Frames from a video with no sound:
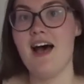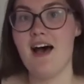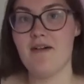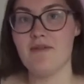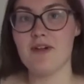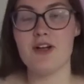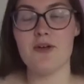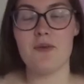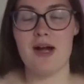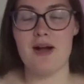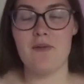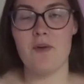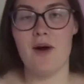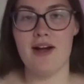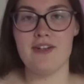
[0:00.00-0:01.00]
I'm gonna
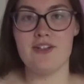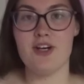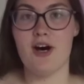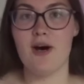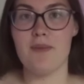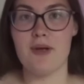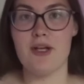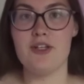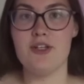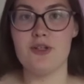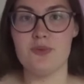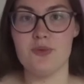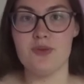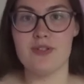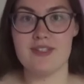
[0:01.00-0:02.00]
wear a white top and
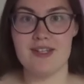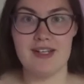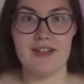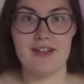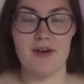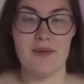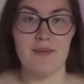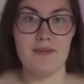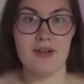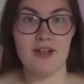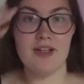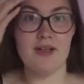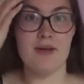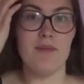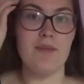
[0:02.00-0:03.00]
you will see them,
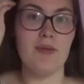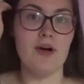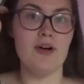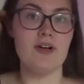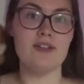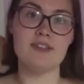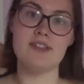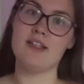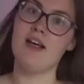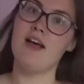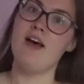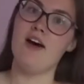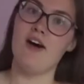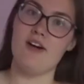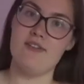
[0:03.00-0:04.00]
but
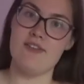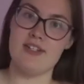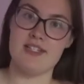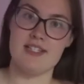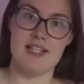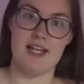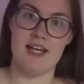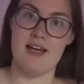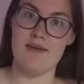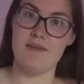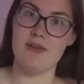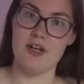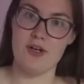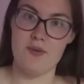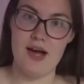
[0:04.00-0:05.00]
obviously
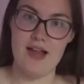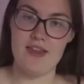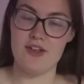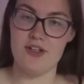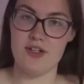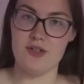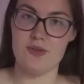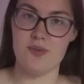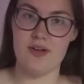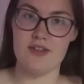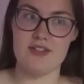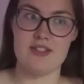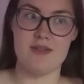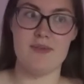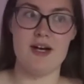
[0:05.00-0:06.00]
I'm gonna wear the nude
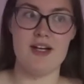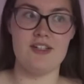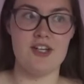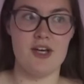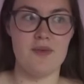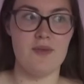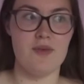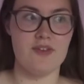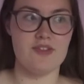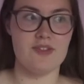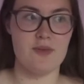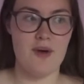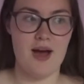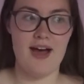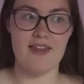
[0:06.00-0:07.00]
ones, but I don't want
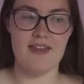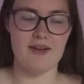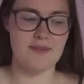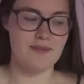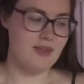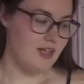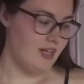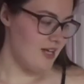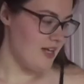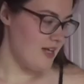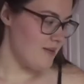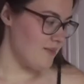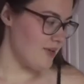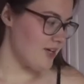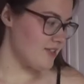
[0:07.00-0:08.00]
to wear them
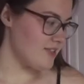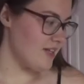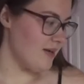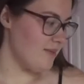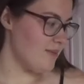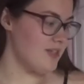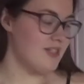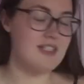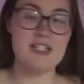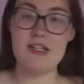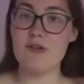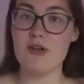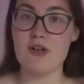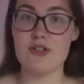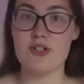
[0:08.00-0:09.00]
because I'm
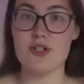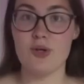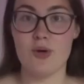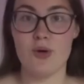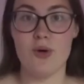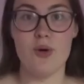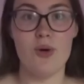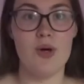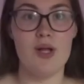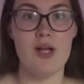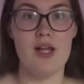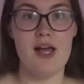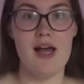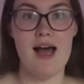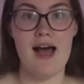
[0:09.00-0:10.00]
still not sure
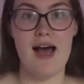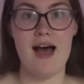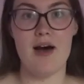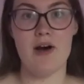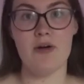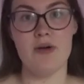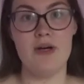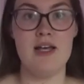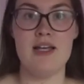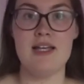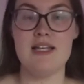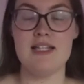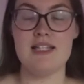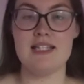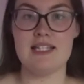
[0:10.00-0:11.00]
how
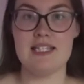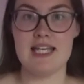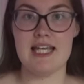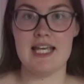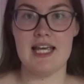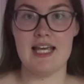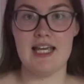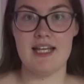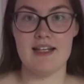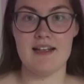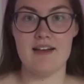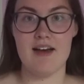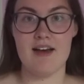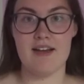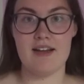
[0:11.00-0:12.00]
sticky
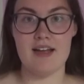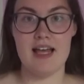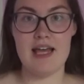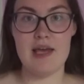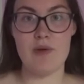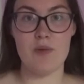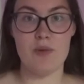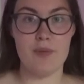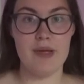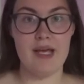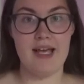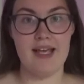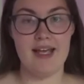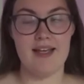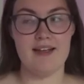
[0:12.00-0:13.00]
like it will
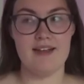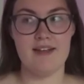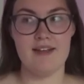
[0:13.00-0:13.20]
be